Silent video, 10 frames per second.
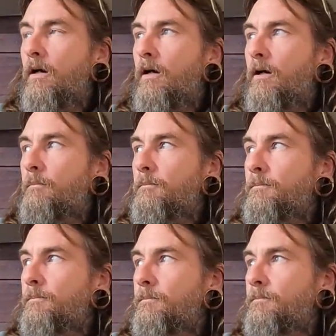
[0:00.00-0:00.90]

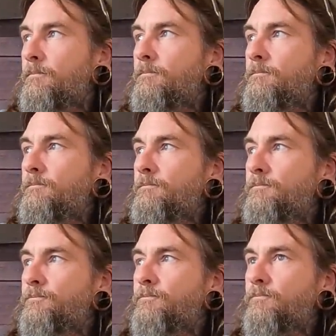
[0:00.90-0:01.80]
Lynn,
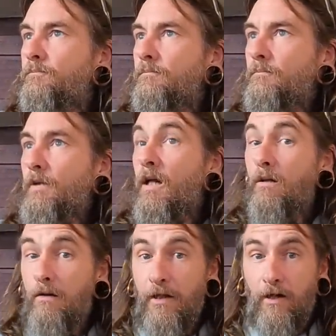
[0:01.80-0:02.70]

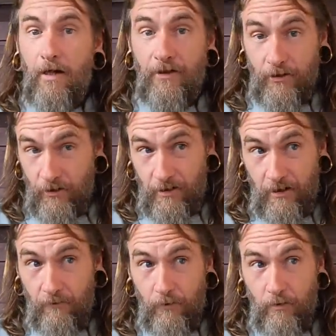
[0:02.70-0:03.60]
I just
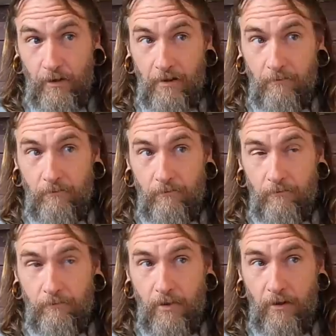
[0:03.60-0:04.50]
interviewed Lynn
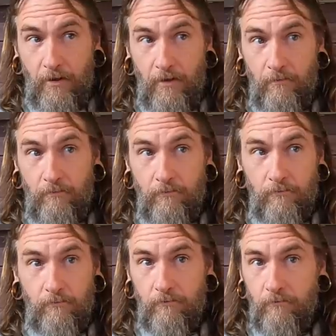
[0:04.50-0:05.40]
Pardee
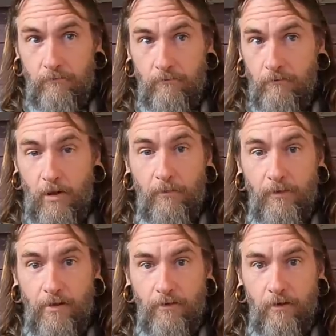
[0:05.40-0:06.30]
a couple
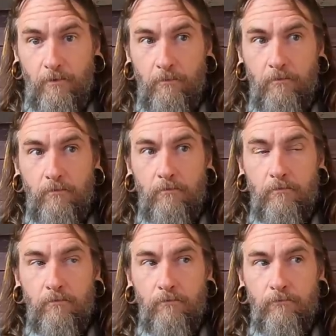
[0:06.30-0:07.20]
days ago
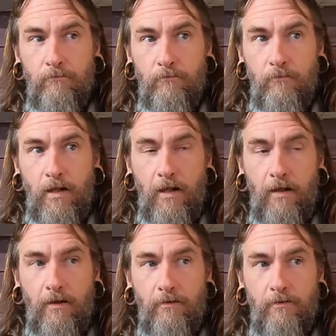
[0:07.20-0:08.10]

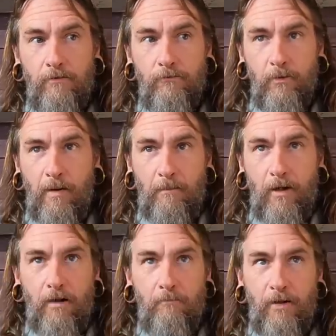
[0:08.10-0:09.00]
and for my
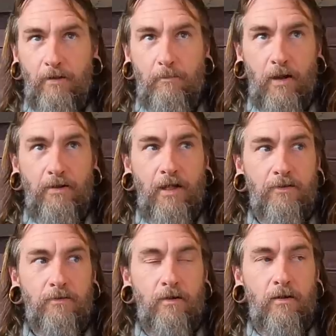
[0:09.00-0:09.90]
new
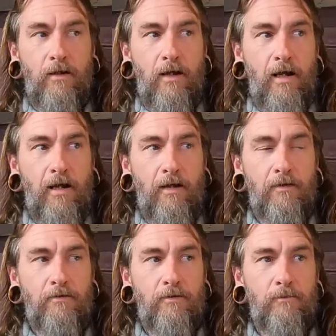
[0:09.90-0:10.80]
podcast.
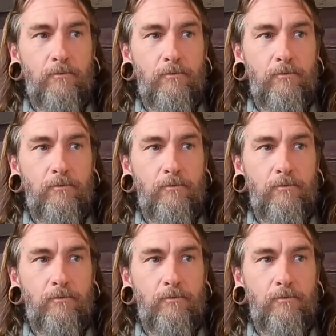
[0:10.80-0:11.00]
And